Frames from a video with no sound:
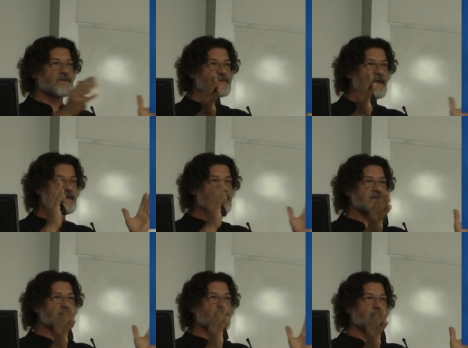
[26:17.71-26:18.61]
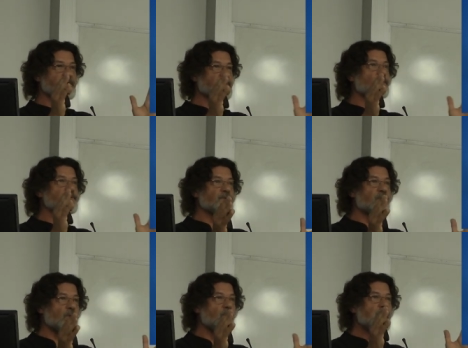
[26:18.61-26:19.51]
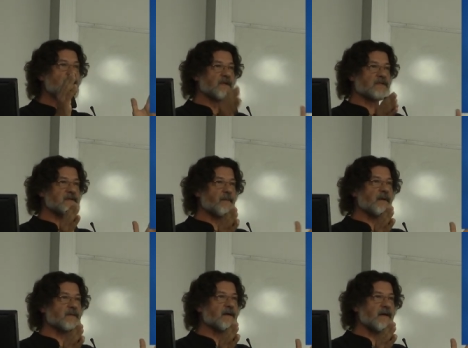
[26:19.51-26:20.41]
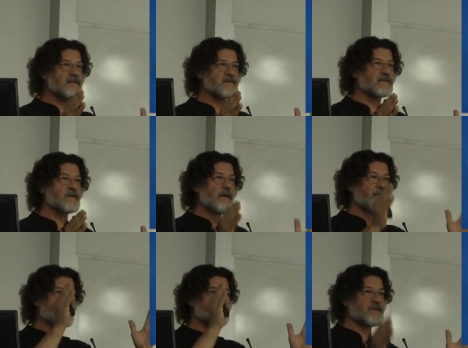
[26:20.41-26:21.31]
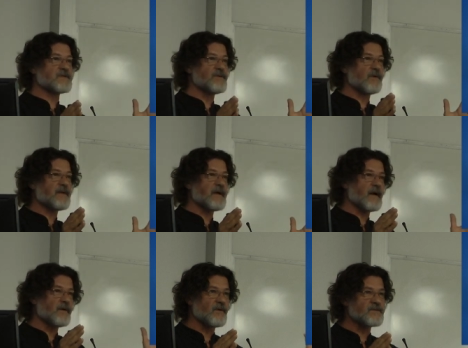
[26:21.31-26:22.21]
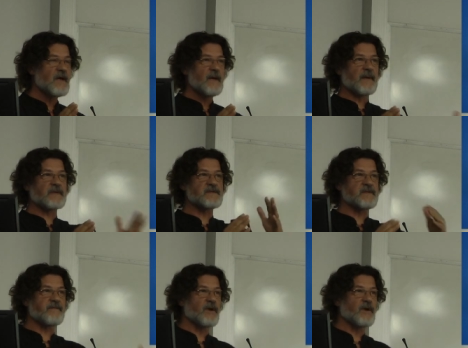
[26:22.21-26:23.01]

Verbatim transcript: So this latency, when we don't know that somebody has it because it is not diagnosed but is